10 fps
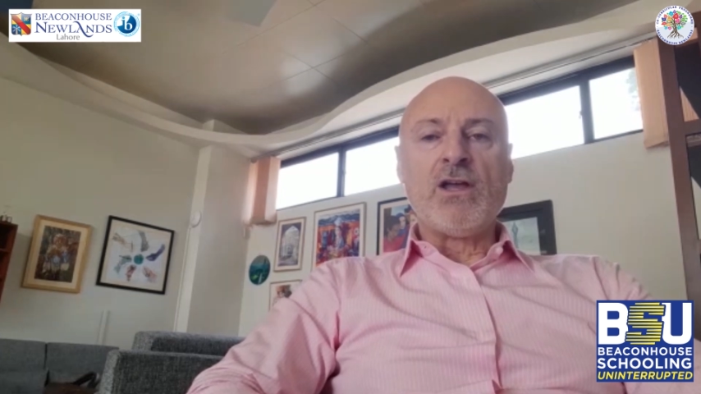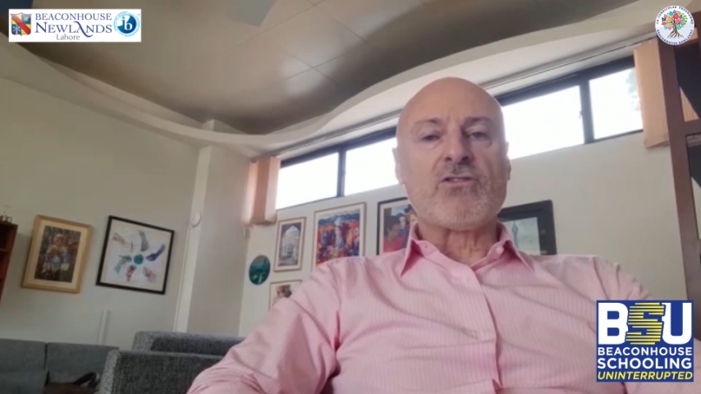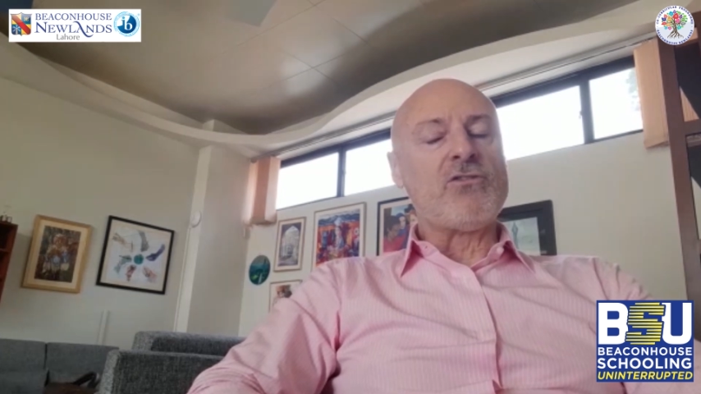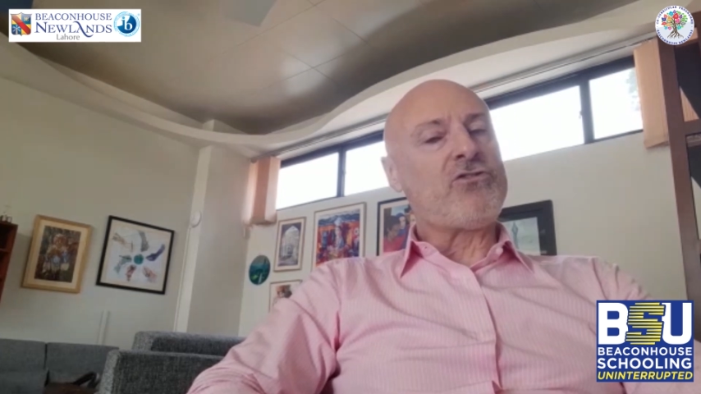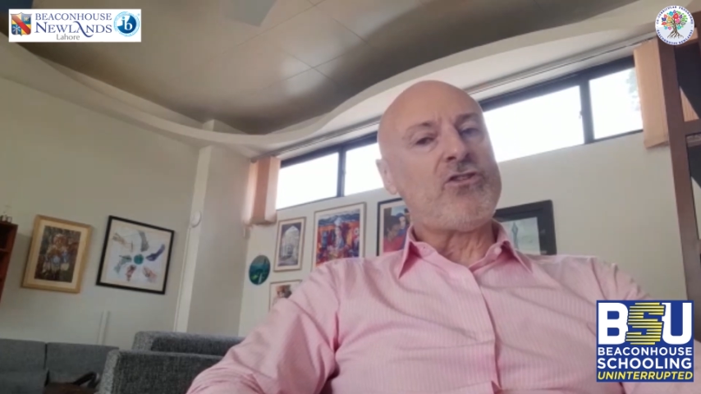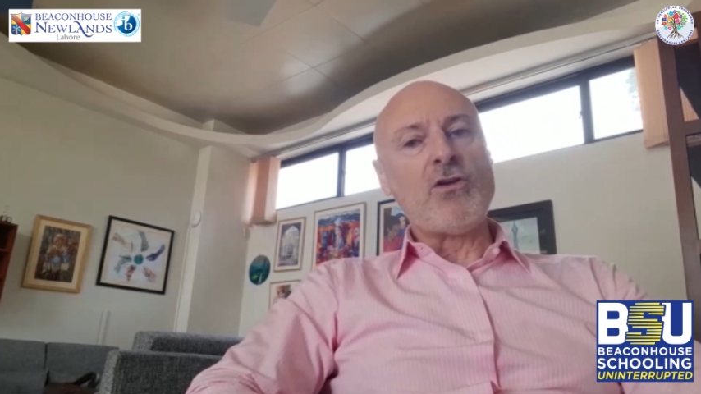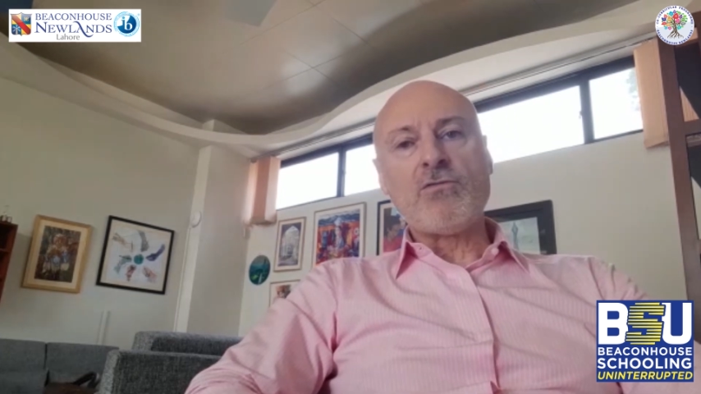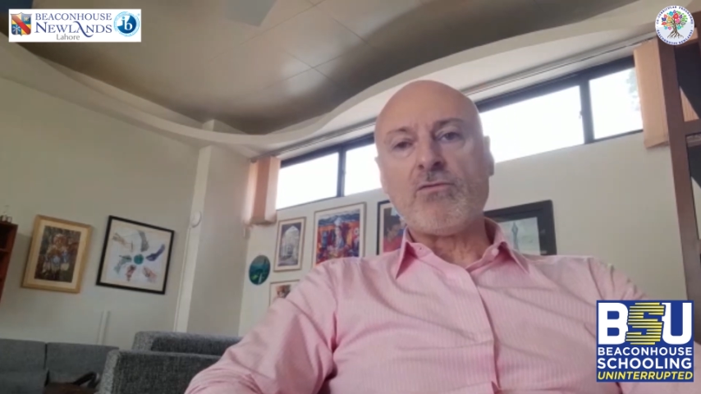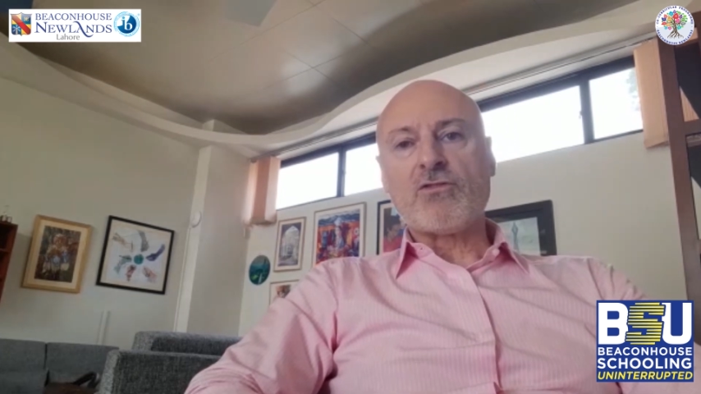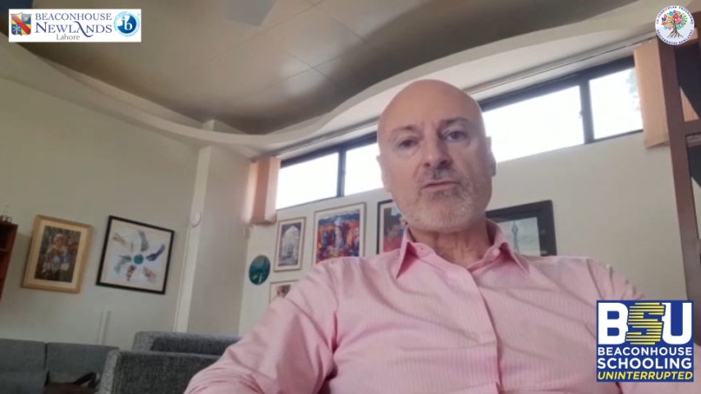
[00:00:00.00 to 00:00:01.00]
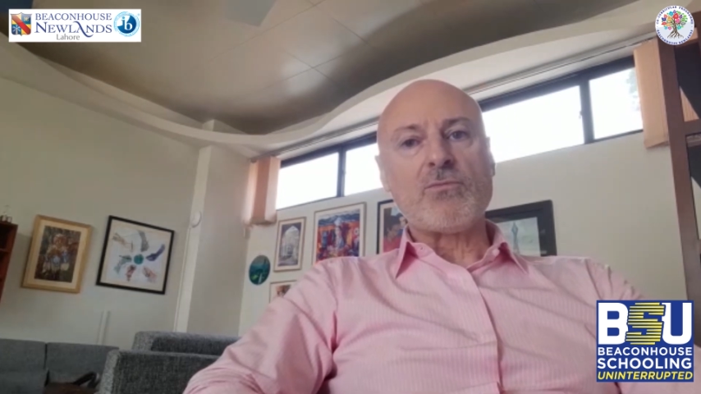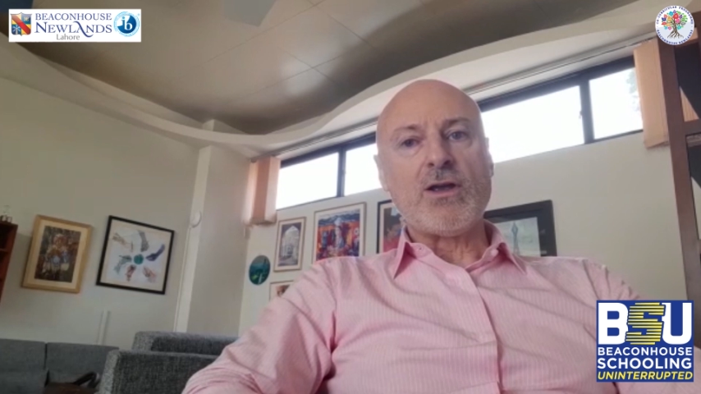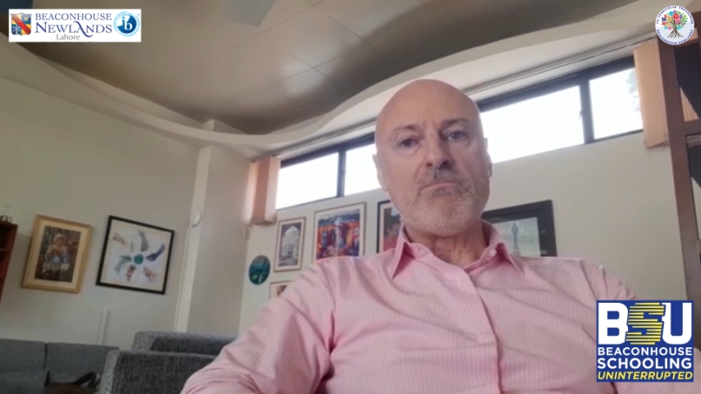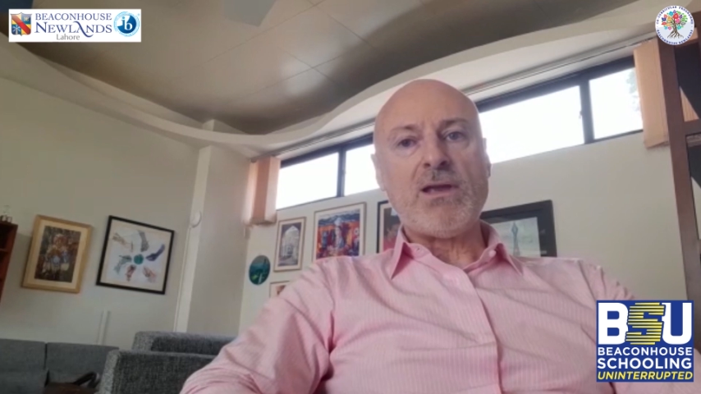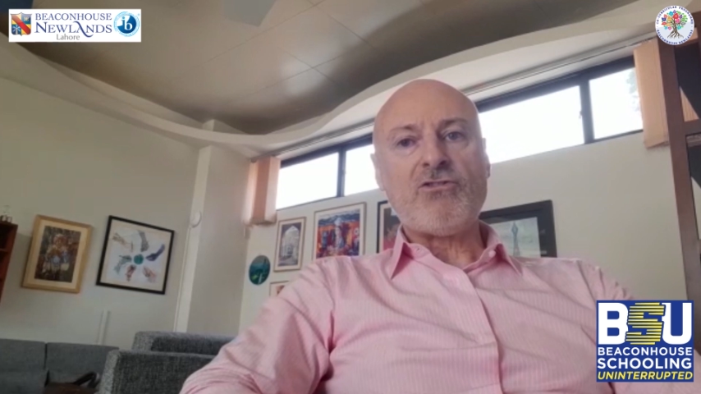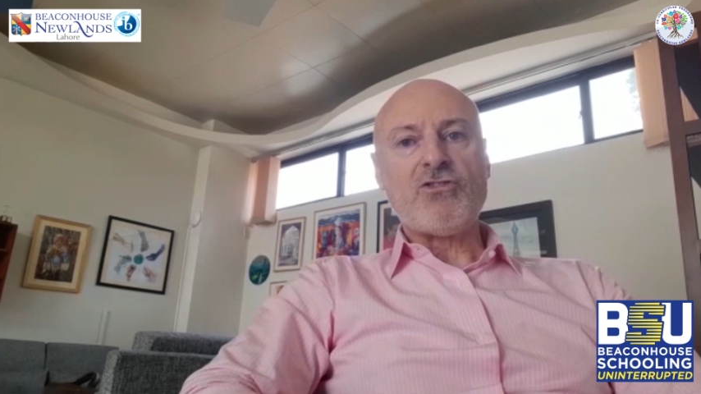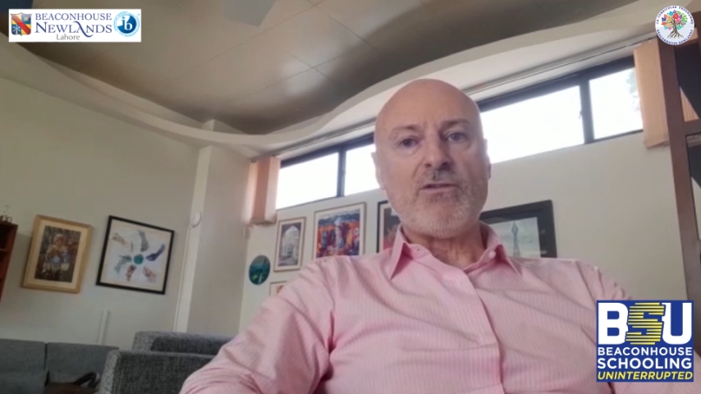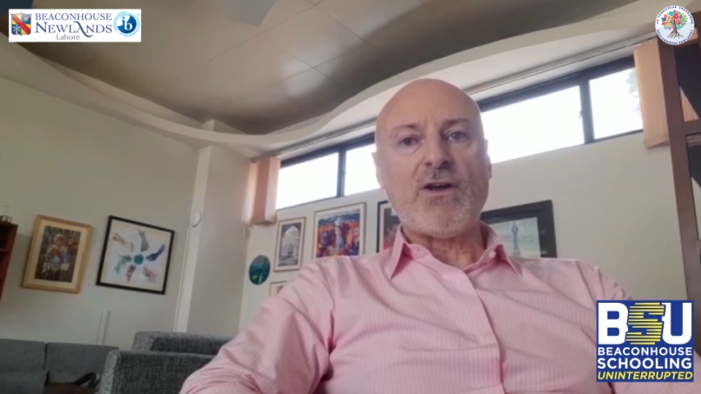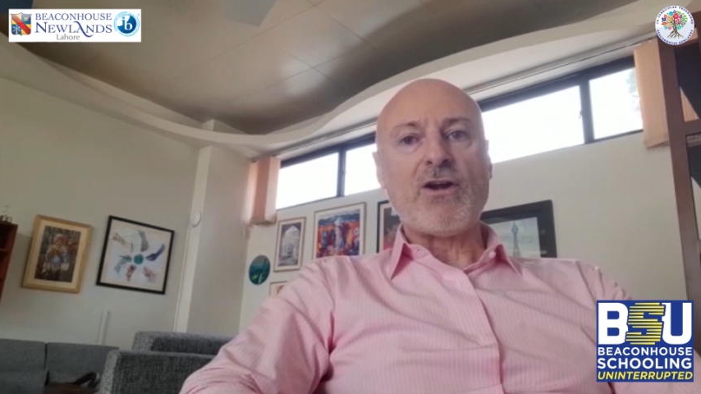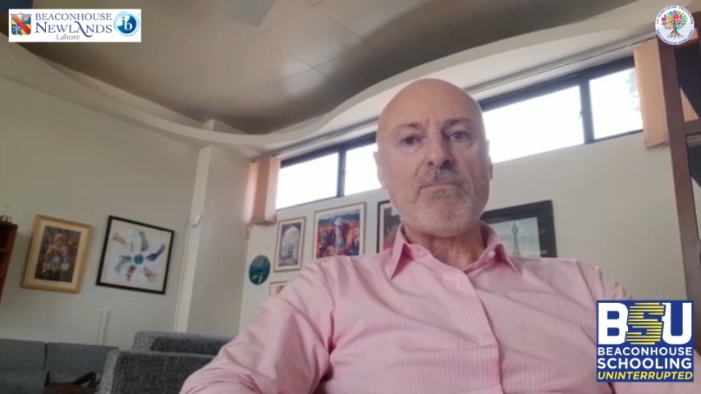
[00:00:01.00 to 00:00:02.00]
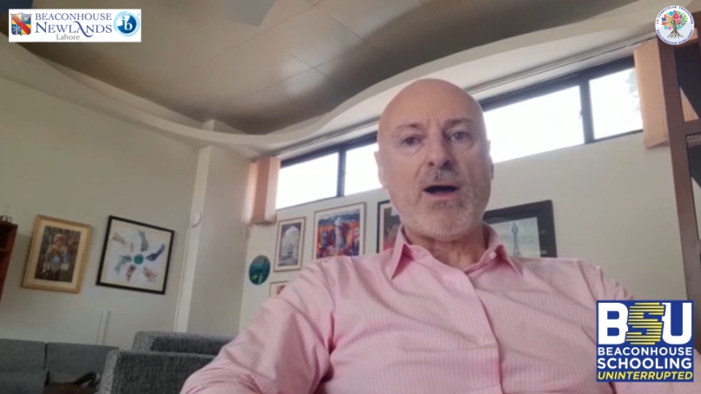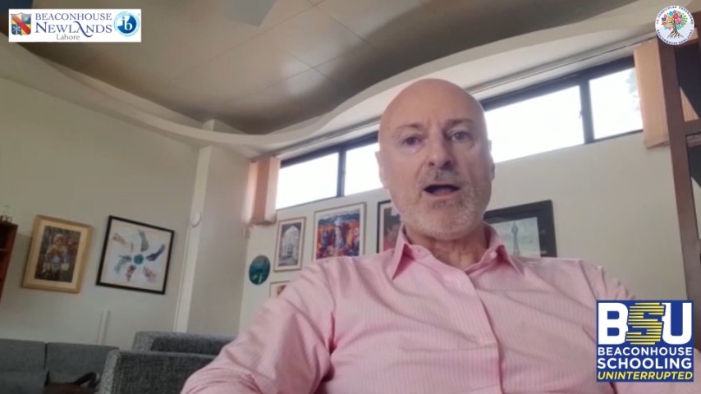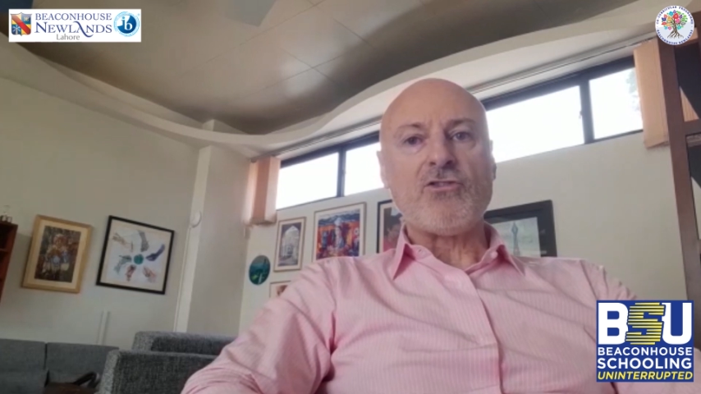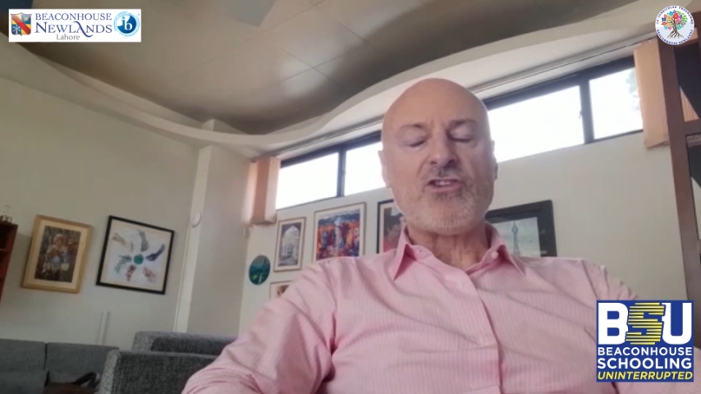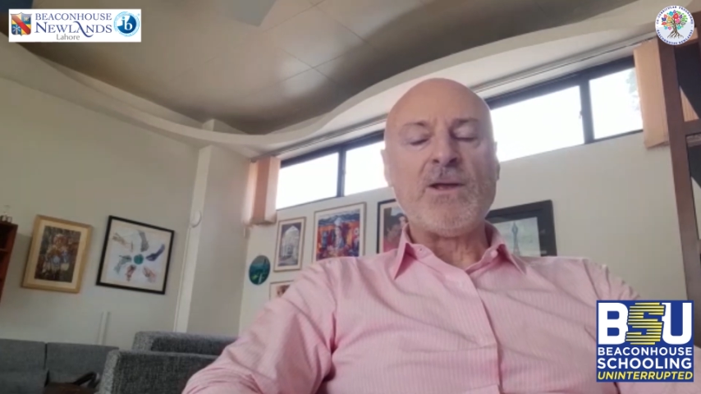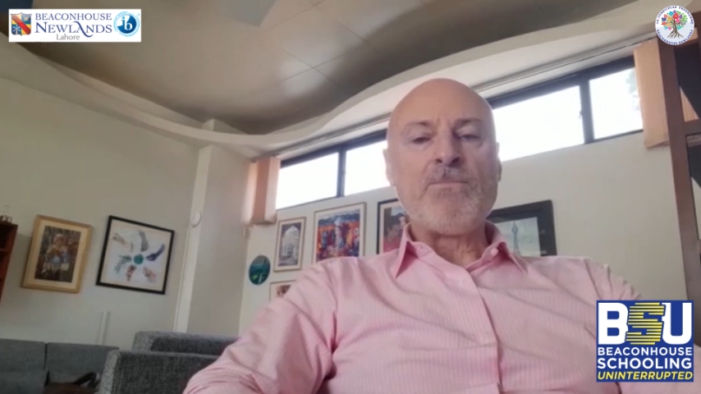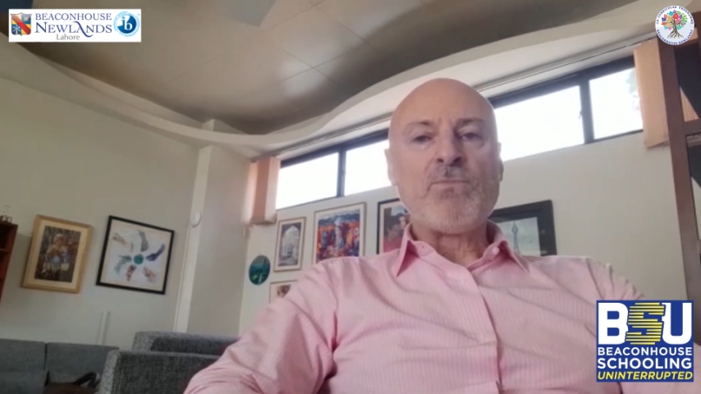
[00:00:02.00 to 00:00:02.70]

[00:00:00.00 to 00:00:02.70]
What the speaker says: So students, we miss you very much.